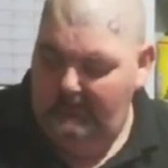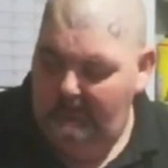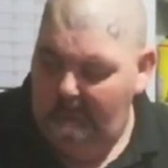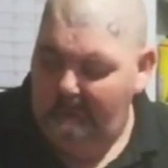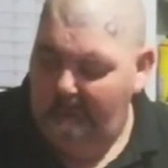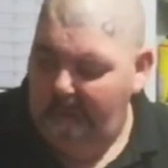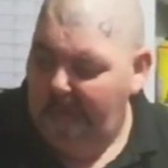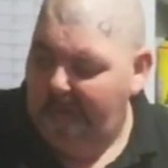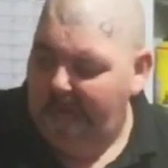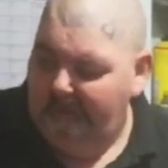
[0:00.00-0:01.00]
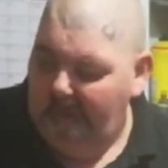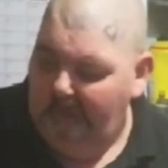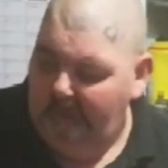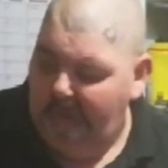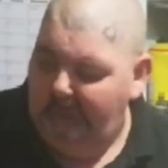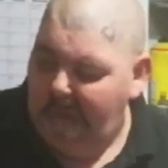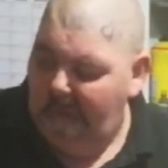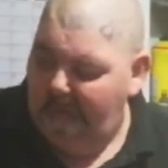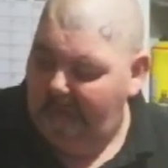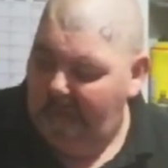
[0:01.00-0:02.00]
I'm going to move this over
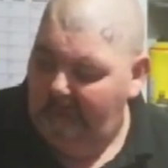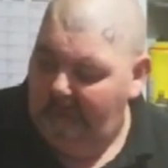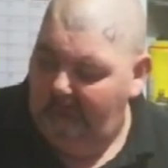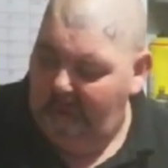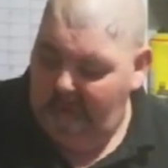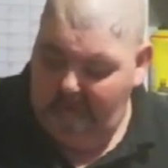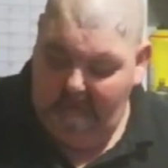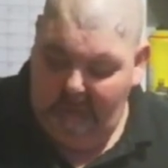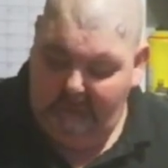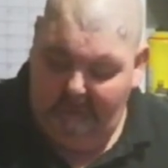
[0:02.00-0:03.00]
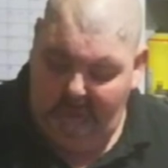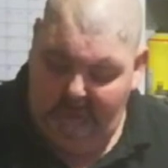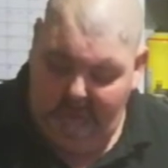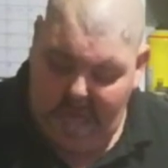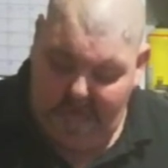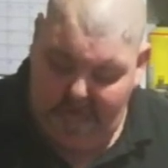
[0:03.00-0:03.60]
because I'm going to wreck my knife.